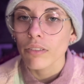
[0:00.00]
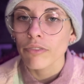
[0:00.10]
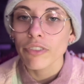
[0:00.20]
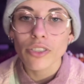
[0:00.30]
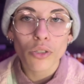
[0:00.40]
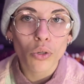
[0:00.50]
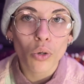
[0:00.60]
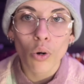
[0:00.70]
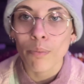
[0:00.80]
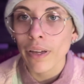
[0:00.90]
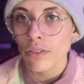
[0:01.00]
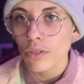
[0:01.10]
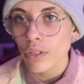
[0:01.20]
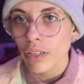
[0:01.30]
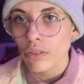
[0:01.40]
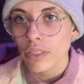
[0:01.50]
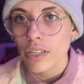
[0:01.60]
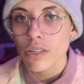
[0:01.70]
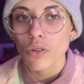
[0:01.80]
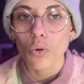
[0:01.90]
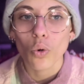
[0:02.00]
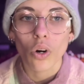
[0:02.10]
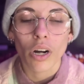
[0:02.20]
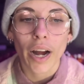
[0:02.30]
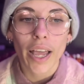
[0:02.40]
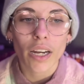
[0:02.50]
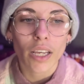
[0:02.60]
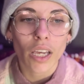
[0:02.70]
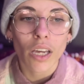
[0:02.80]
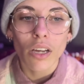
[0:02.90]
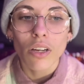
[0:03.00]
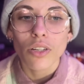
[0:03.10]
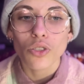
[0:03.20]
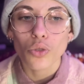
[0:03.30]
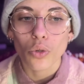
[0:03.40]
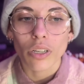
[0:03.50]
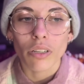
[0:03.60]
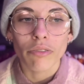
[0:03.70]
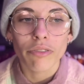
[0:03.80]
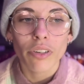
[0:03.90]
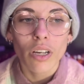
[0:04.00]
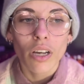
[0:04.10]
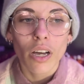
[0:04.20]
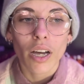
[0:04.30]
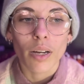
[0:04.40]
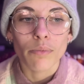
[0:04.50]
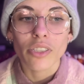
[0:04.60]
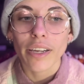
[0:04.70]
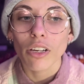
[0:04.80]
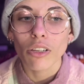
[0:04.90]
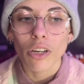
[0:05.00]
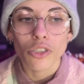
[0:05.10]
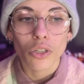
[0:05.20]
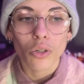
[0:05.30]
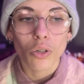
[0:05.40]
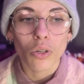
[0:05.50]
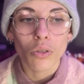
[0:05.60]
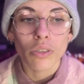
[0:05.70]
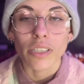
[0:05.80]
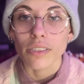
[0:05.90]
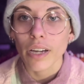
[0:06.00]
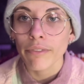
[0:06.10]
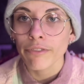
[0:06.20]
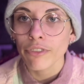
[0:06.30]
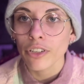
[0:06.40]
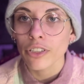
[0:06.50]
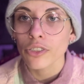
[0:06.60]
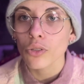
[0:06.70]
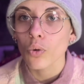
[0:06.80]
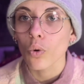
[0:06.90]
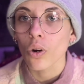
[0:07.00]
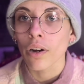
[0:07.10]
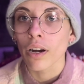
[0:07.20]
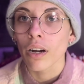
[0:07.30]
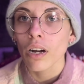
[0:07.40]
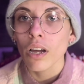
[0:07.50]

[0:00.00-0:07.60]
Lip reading: physical or mental illness or any sort of psychological discomfort or